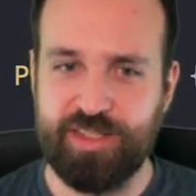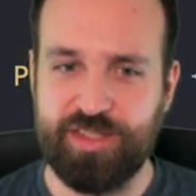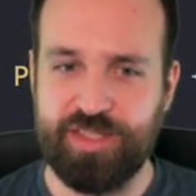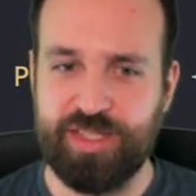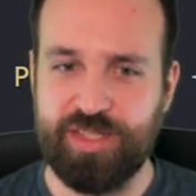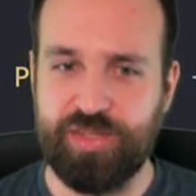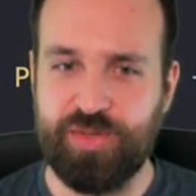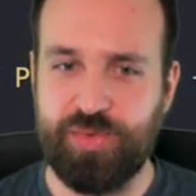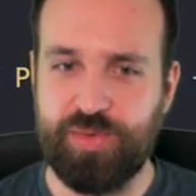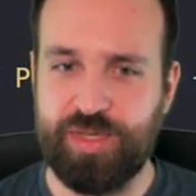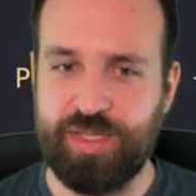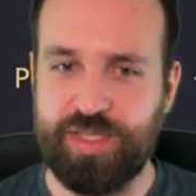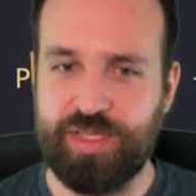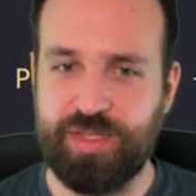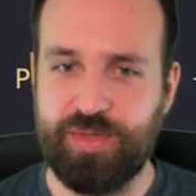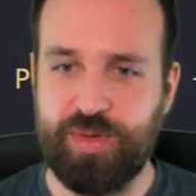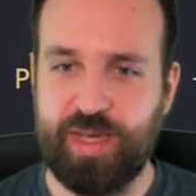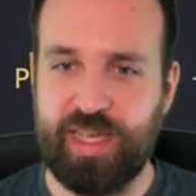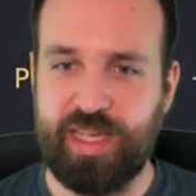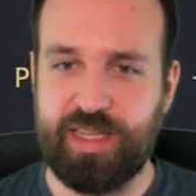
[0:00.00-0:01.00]
So
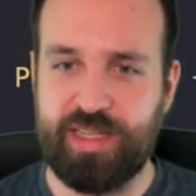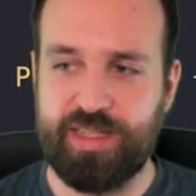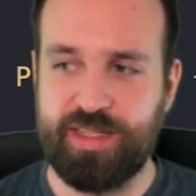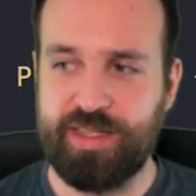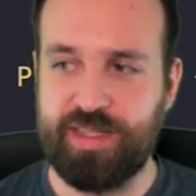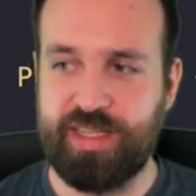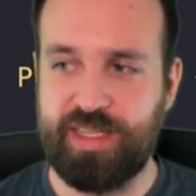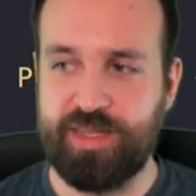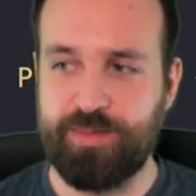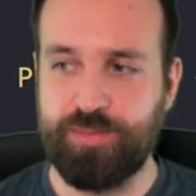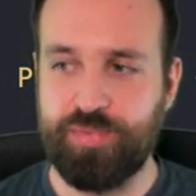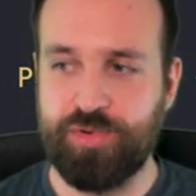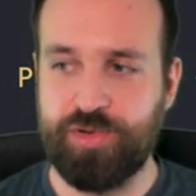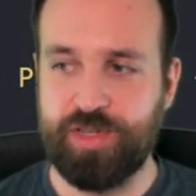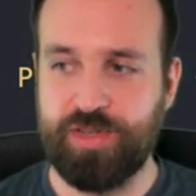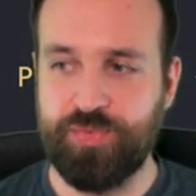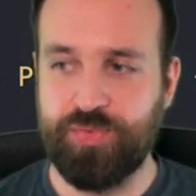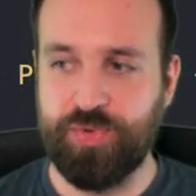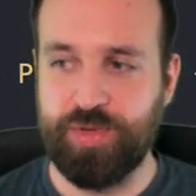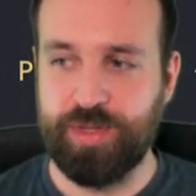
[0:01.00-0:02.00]
you add the
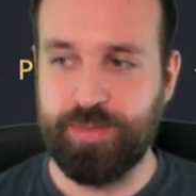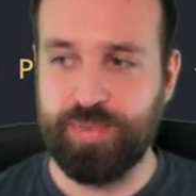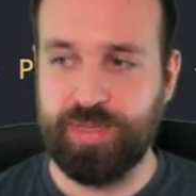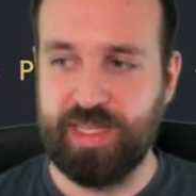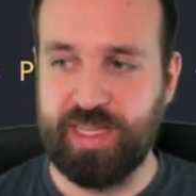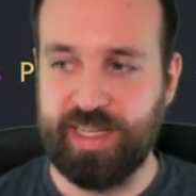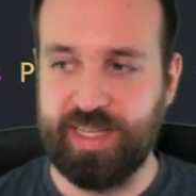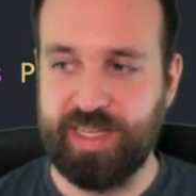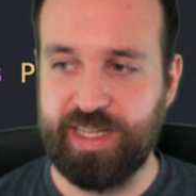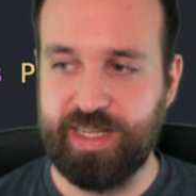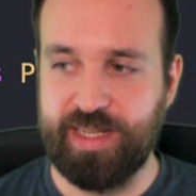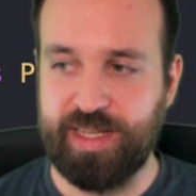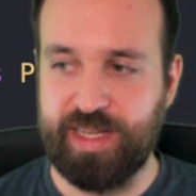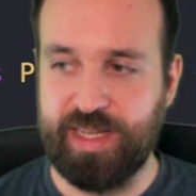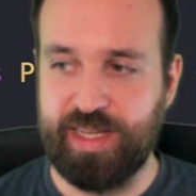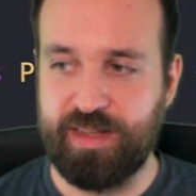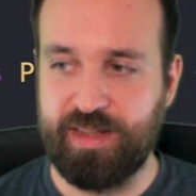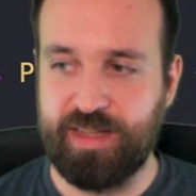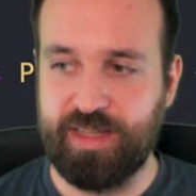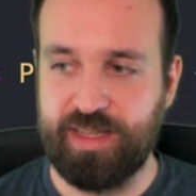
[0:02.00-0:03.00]
import for the plugin
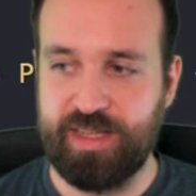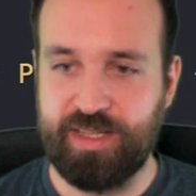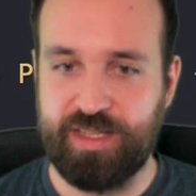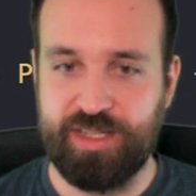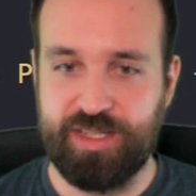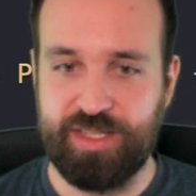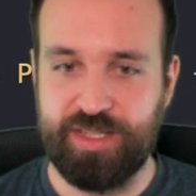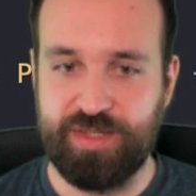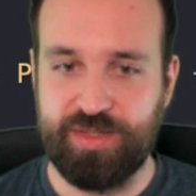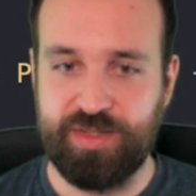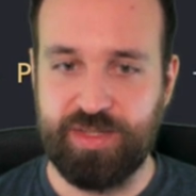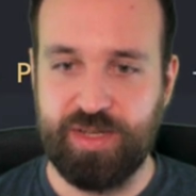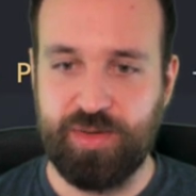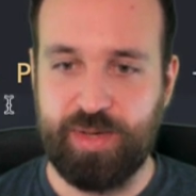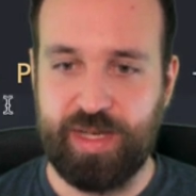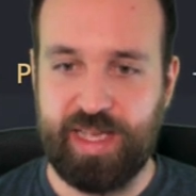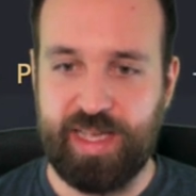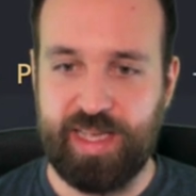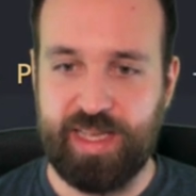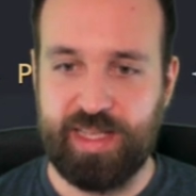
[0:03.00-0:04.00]
and then you go
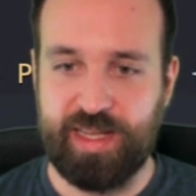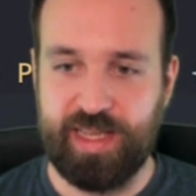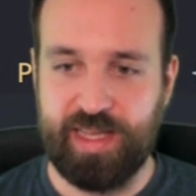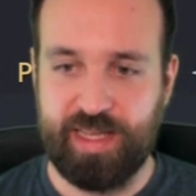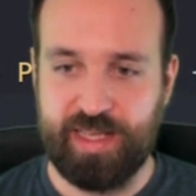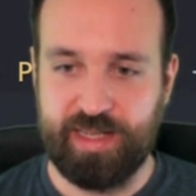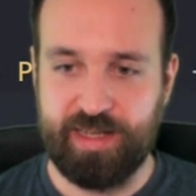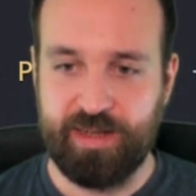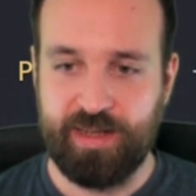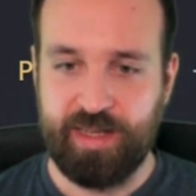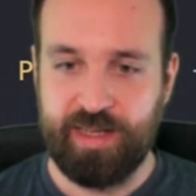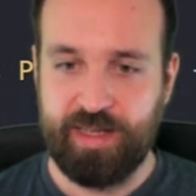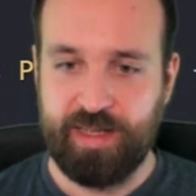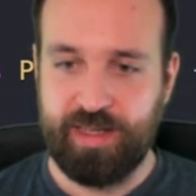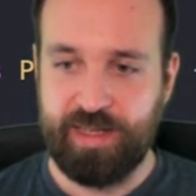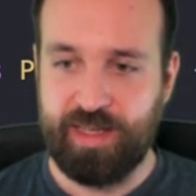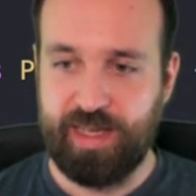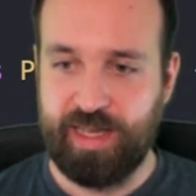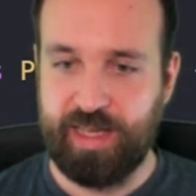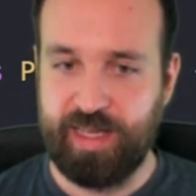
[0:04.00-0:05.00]
ahead and
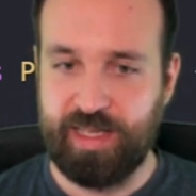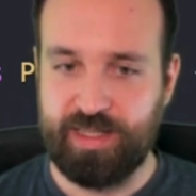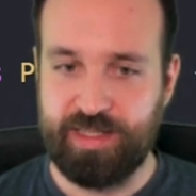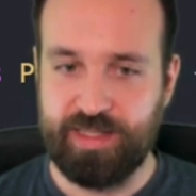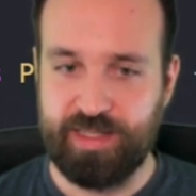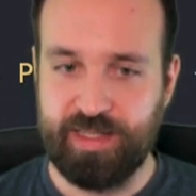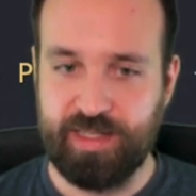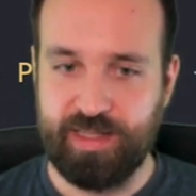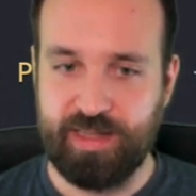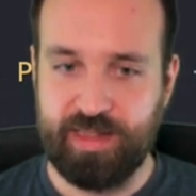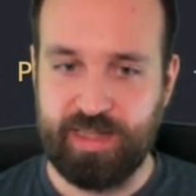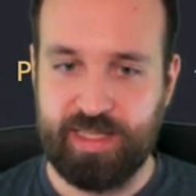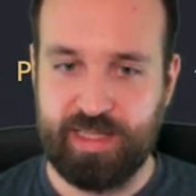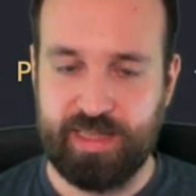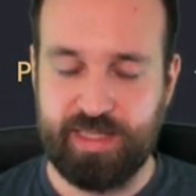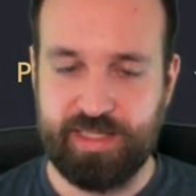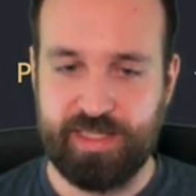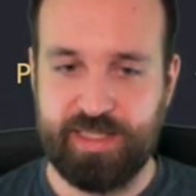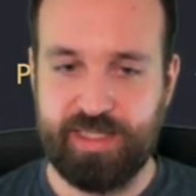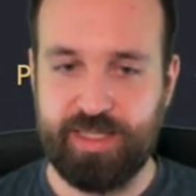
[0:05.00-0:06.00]
add a
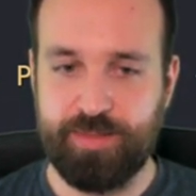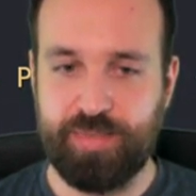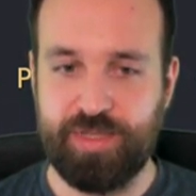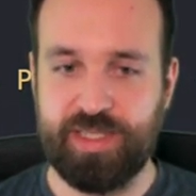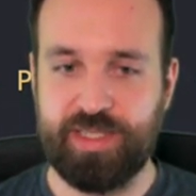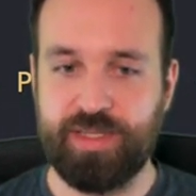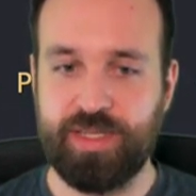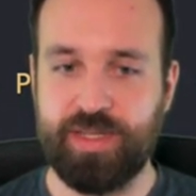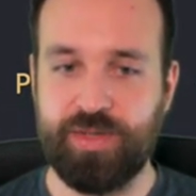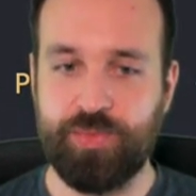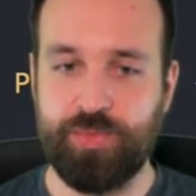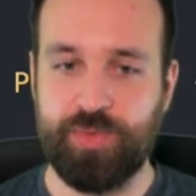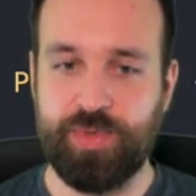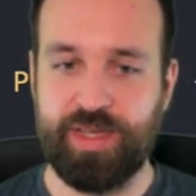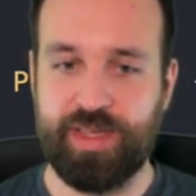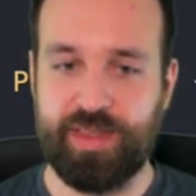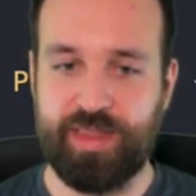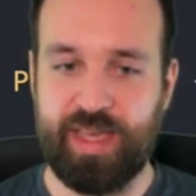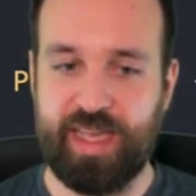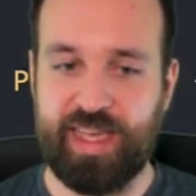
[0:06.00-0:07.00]
little snippet
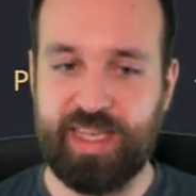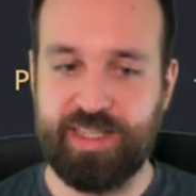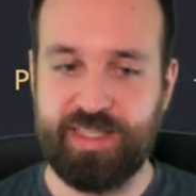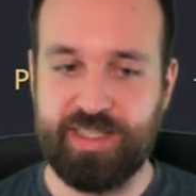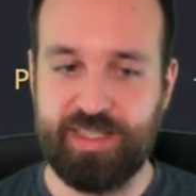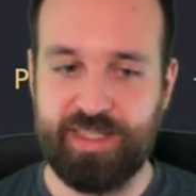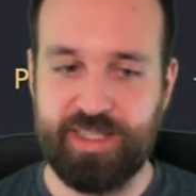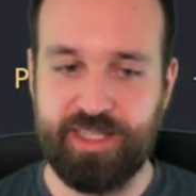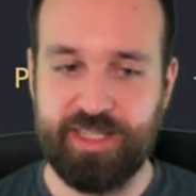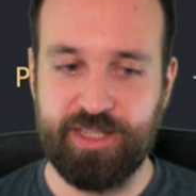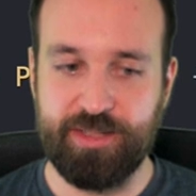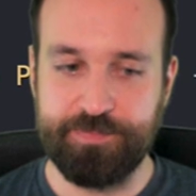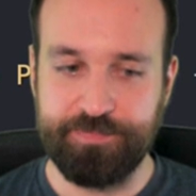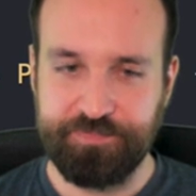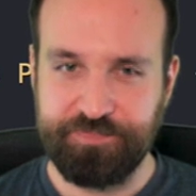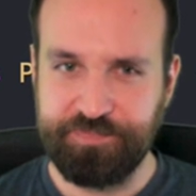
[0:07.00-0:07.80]
with add in here.